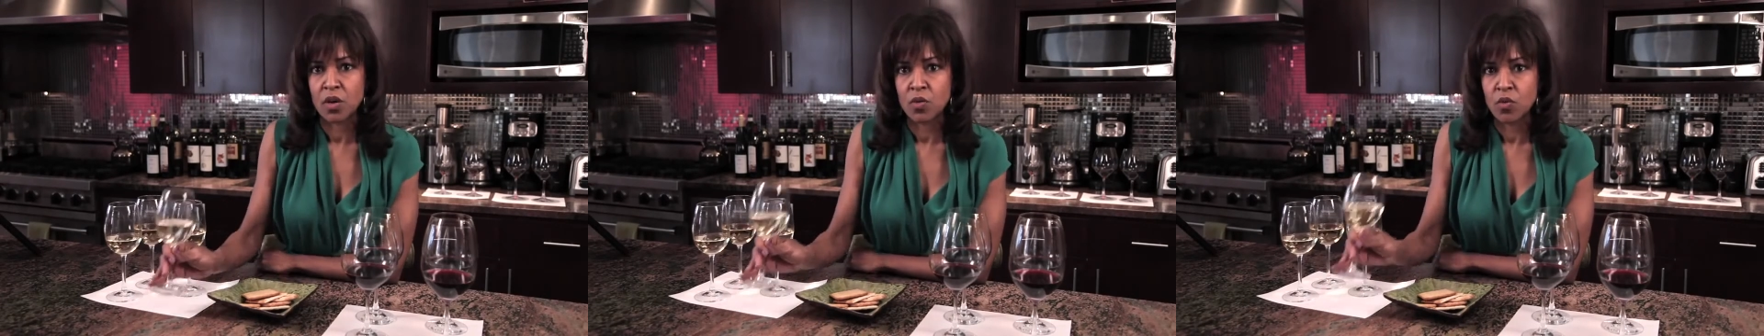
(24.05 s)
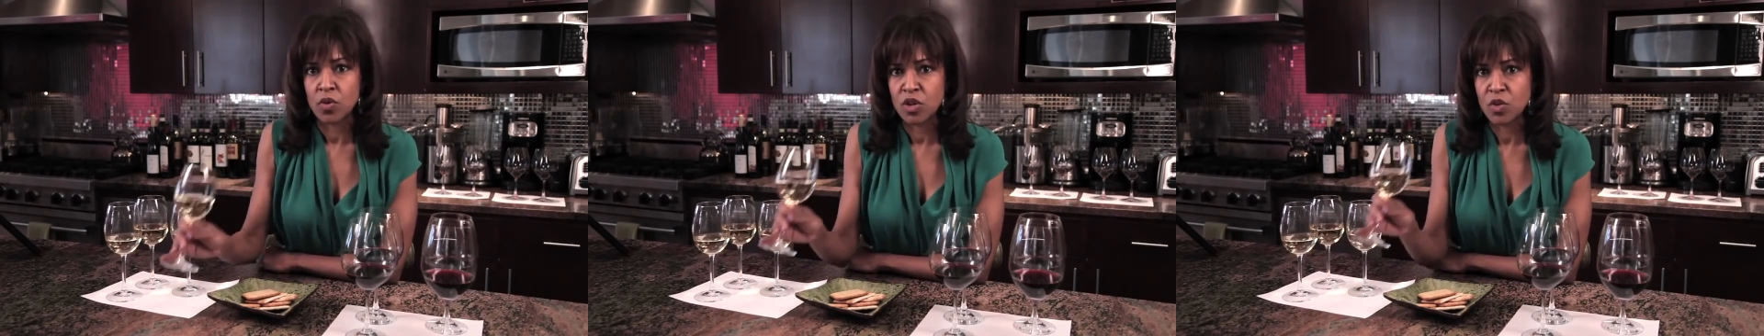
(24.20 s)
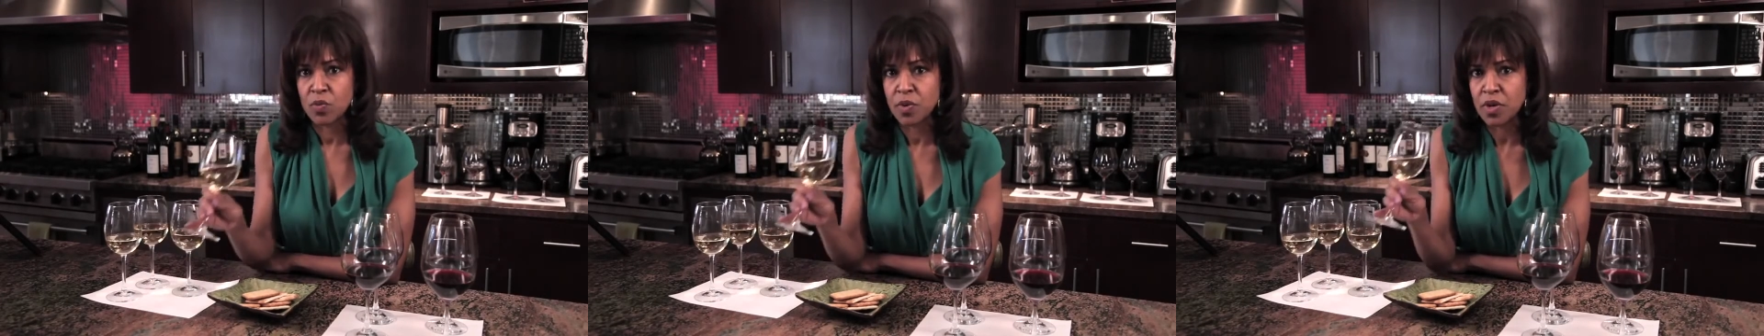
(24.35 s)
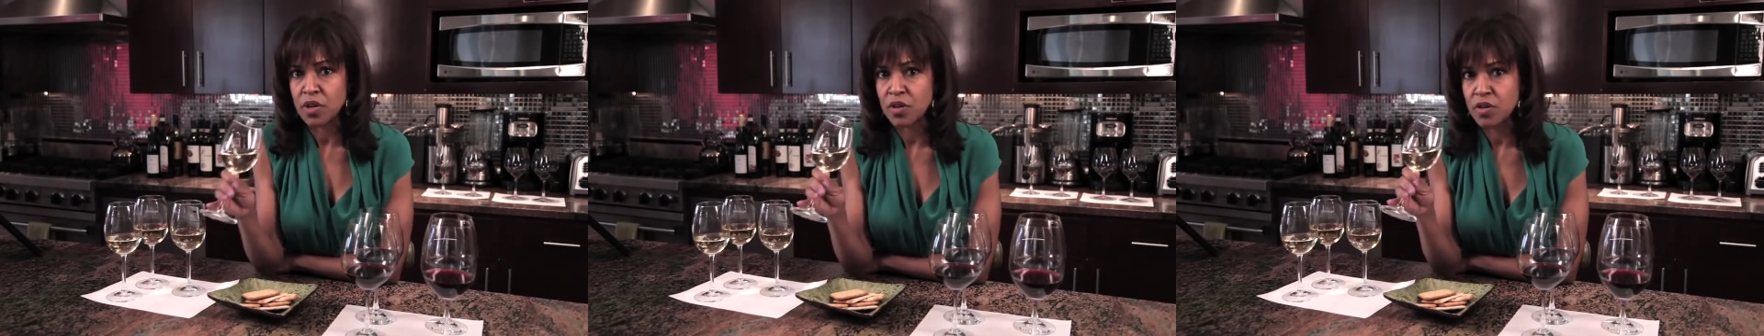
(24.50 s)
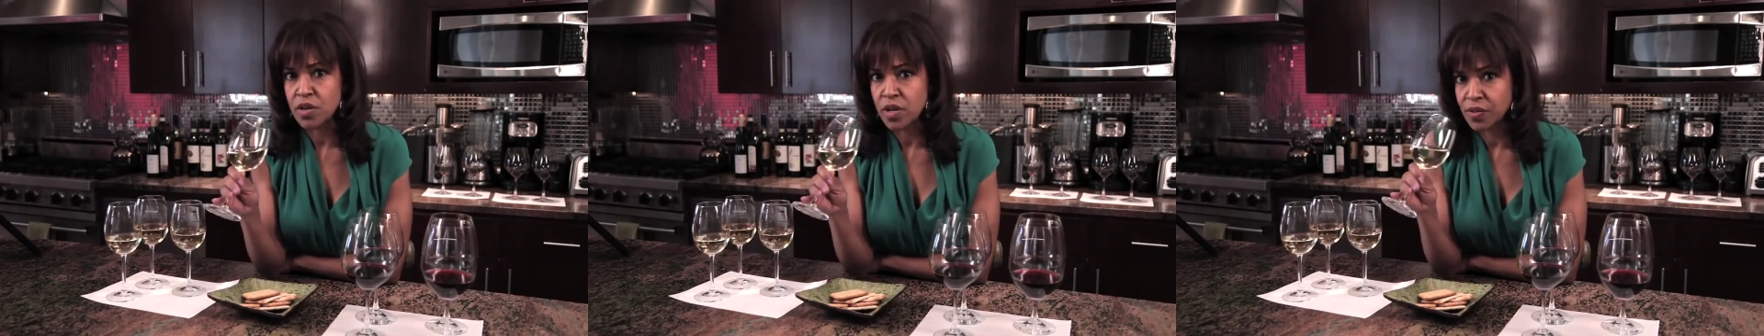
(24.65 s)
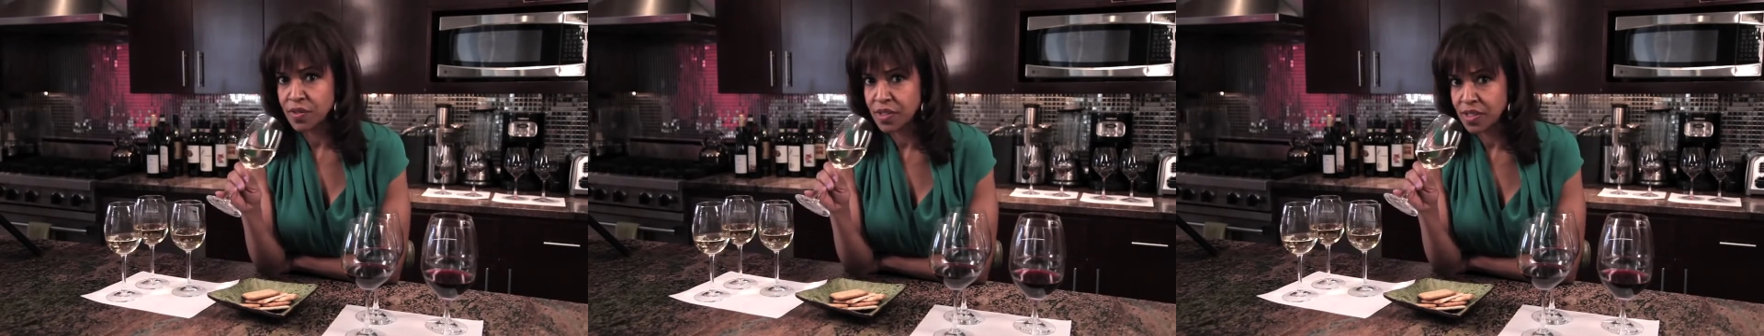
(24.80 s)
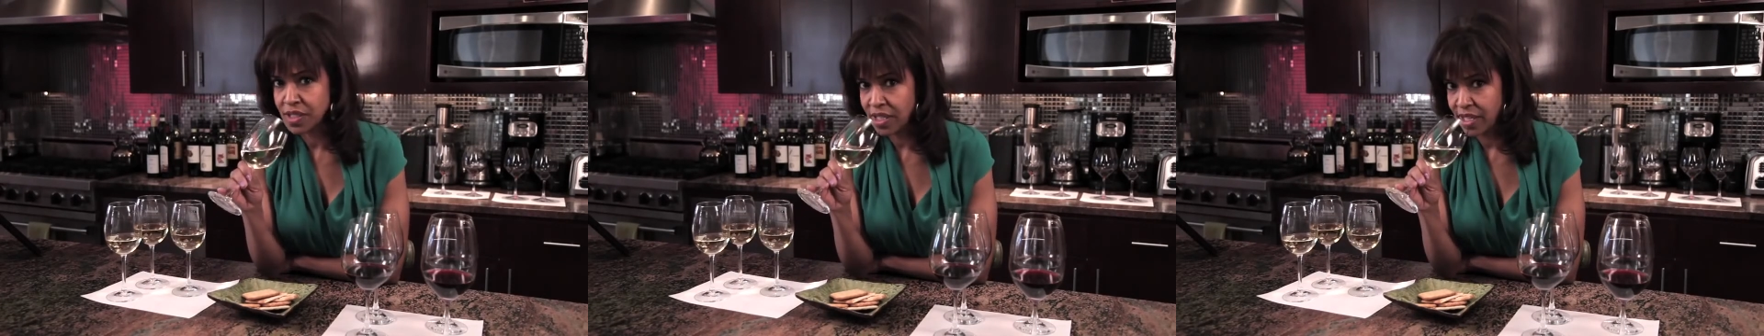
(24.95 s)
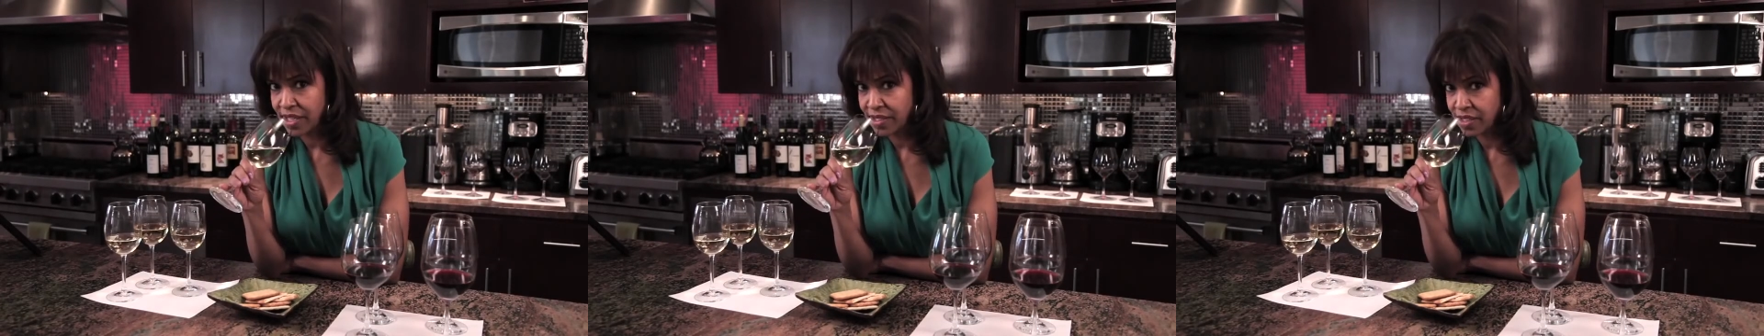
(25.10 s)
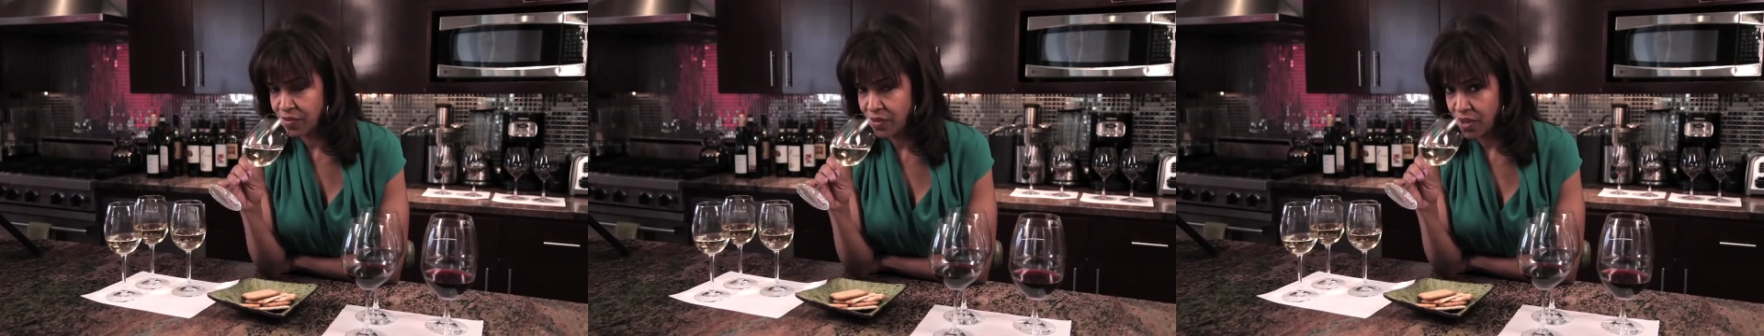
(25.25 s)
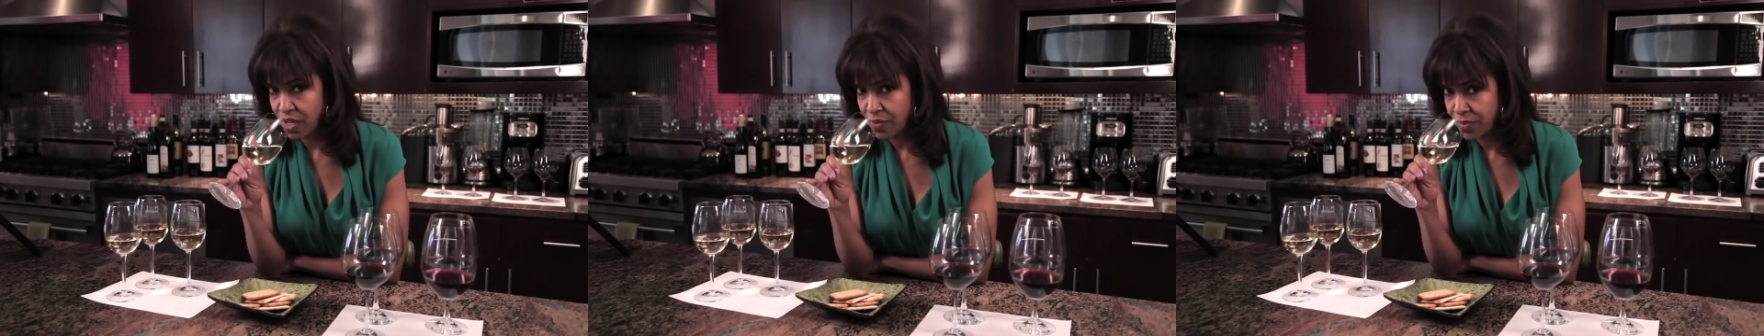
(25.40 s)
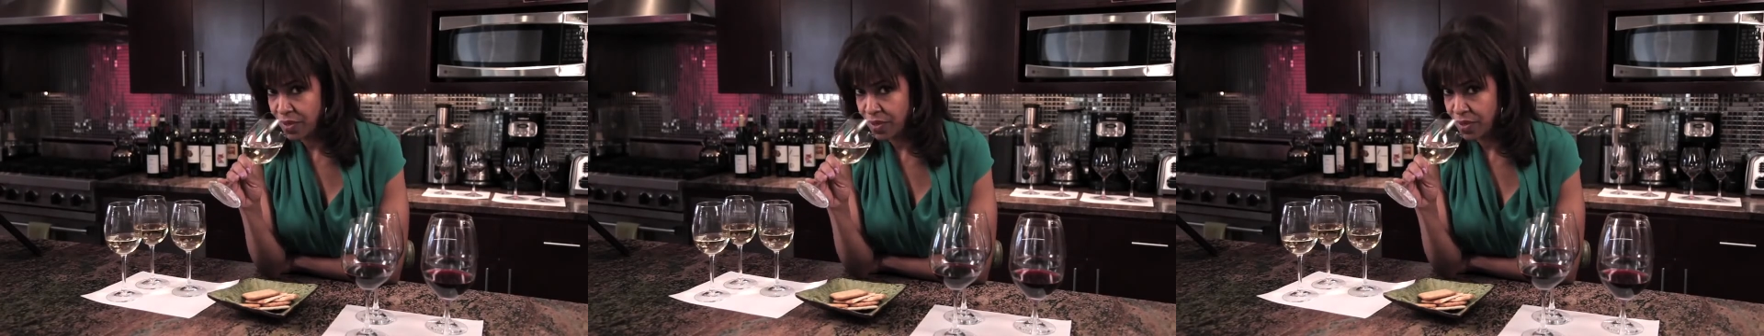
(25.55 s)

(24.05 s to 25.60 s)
when you put your nose in the glass of wine,